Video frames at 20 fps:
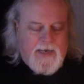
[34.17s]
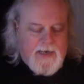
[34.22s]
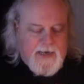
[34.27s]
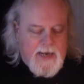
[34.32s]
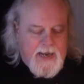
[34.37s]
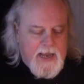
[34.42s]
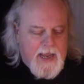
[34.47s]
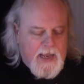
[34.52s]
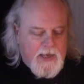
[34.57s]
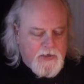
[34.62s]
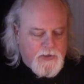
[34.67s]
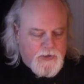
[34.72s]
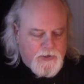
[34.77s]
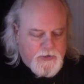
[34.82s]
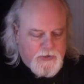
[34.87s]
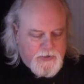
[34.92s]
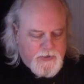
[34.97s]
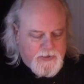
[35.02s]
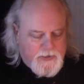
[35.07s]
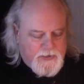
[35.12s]
and
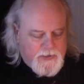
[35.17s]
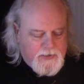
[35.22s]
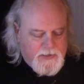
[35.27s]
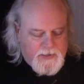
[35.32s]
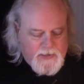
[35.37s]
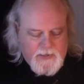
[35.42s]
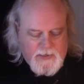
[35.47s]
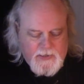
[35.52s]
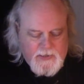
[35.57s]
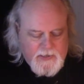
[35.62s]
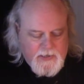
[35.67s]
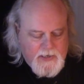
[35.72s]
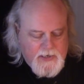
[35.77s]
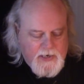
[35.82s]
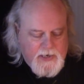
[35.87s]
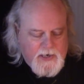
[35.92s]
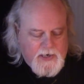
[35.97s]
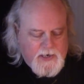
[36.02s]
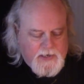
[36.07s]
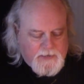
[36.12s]
Ashes.
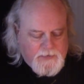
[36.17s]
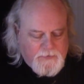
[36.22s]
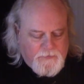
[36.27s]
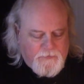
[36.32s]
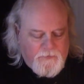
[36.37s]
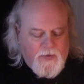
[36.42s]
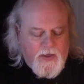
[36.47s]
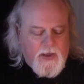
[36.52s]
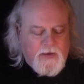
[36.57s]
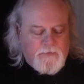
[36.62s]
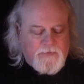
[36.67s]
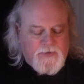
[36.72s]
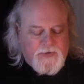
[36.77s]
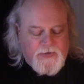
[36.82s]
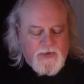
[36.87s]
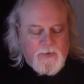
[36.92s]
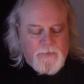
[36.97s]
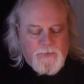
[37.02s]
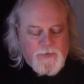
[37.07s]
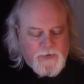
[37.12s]
It's a
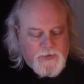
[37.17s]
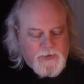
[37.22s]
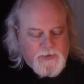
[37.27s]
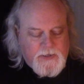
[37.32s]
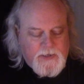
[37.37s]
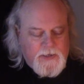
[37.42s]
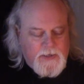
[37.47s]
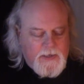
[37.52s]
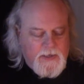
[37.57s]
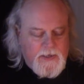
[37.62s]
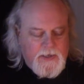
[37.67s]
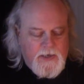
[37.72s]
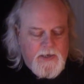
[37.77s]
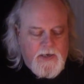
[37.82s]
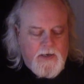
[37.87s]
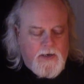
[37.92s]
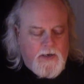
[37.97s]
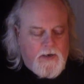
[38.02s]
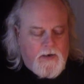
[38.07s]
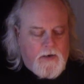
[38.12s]
5-subject
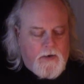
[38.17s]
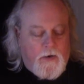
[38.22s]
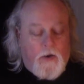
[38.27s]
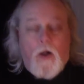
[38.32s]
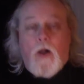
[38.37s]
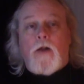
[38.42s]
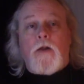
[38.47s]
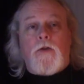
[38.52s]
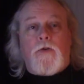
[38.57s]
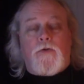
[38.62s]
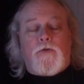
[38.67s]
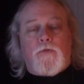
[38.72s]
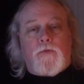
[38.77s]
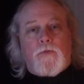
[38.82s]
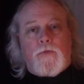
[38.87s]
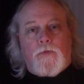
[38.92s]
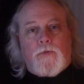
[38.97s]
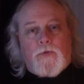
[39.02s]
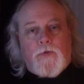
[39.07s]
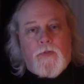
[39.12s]
college
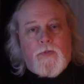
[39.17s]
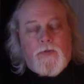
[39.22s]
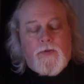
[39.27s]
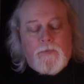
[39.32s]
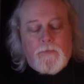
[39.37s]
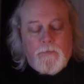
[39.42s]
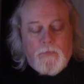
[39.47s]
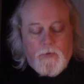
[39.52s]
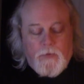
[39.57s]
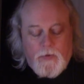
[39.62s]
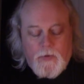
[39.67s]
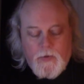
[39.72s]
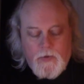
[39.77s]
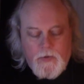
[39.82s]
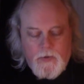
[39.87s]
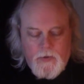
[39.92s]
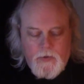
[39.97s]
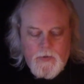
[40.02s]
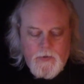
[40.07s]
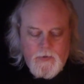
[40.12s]
ruled theme book.